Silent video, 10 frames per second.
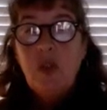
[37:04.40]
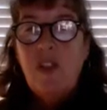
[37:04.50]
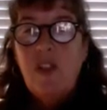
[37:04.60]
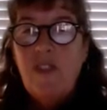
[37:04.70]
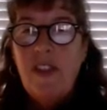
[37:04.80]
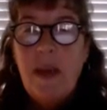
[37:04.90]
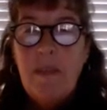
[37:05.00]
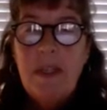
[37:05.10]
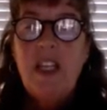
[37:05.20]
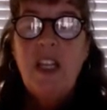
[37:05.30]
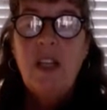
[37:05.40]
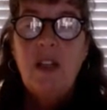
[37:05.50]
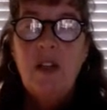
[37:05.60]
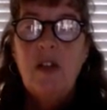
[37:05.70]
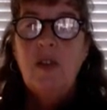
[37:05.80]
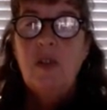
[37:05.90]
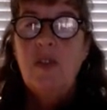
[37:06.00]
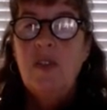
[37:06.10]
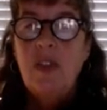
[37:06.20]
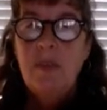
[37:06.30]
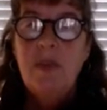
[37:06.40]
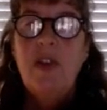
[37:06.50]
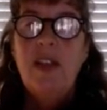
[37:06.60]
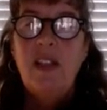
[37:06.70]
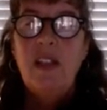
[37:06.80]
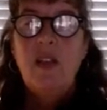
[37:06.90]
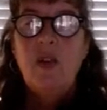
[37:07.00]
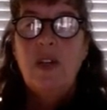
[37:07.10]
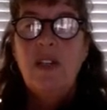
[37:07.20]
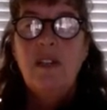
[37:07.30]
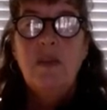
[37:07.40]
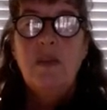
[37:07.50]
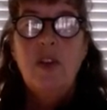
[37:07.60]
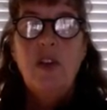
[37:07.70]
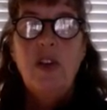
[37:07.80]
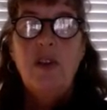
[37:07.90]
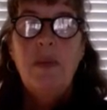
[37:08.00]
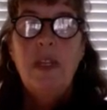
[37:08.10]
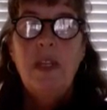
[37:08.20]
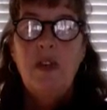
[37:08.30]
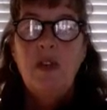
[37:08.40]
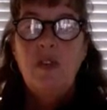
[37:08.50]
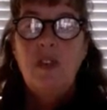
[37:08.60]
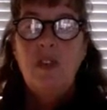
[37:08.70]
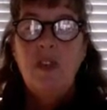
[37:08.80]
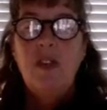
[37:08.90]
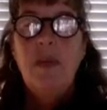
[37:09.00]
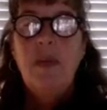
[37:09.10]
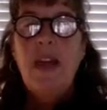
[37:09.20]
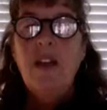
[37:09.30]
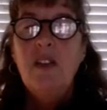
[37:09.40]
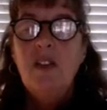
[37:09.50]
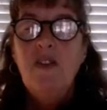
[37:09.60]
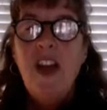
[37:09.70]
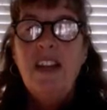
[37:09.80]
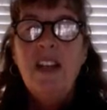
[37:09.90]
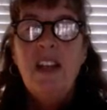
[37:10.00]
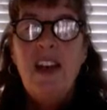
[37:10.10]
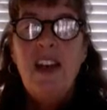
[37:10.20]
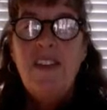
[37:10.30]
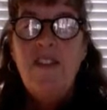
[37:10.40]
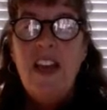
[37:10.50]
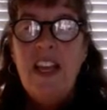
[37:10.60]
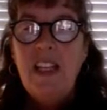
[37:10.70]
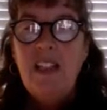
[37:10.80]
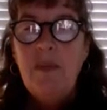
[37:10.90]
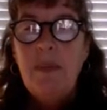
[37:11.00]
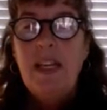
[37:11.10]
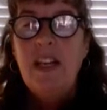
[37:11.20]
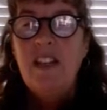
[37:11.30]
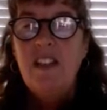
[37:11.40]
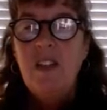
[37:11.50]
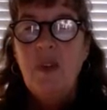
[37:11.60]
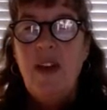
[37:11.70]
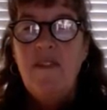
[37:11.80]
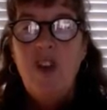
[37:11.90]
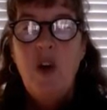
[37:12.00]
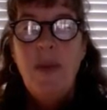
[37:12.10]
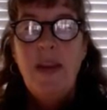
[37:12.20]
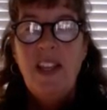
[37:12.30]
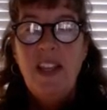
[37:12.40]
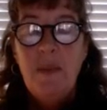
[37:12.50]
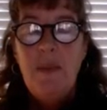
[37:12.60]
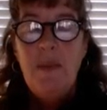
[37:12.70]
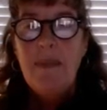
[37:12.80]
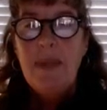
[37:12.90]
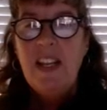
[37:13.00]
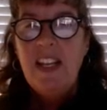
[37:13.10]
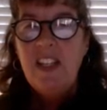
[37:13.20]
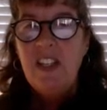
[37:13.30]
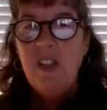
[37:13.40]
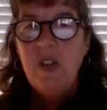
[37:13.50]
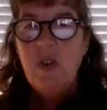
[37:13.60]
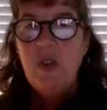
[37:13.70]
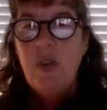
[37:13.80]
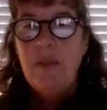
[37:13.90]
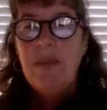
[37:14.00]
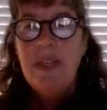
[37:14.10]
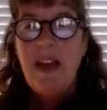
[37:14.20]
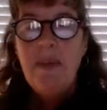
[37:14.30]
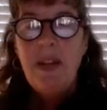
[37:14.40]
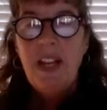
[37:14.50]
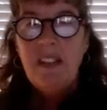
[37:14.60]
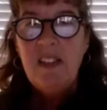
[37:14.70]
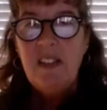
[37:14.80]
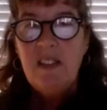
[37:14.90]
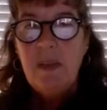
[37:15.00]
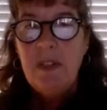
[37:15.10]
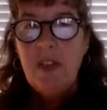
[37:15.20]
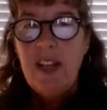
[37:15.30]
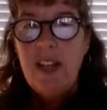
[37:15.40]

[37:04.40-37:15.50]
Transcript: for that particular substrate that the organisms are going to be used. You may also find a lag phase because you have nobody in a population who can metabolize the substrate,